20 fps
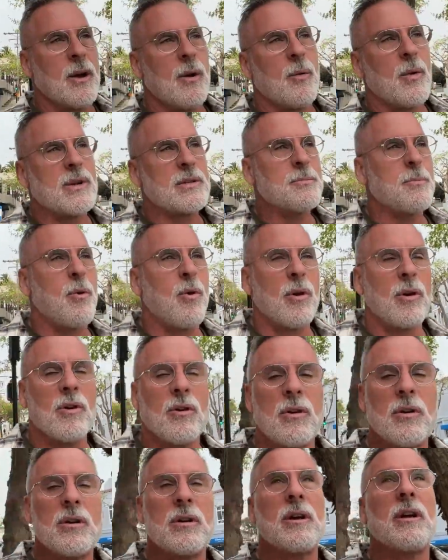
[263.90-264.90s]
West
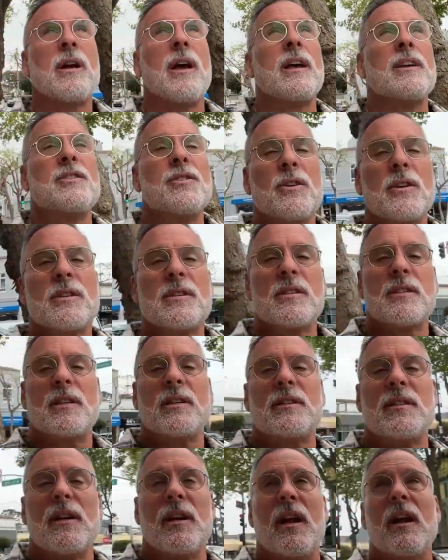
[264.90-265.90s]
Portal, as you can see
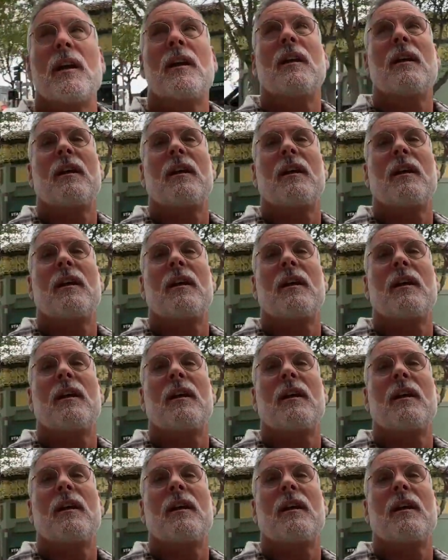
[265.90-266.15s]
today,